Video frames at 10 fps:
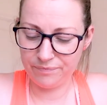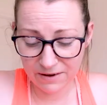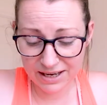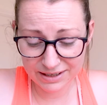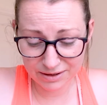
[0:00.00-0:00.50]

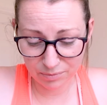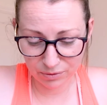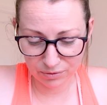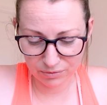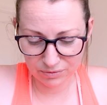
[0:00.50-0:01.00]

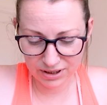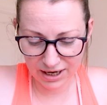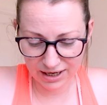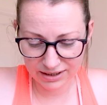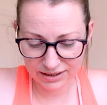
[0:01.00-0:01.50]
feasible
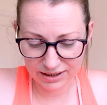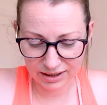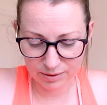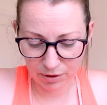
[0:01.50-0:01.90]
to add to stickers,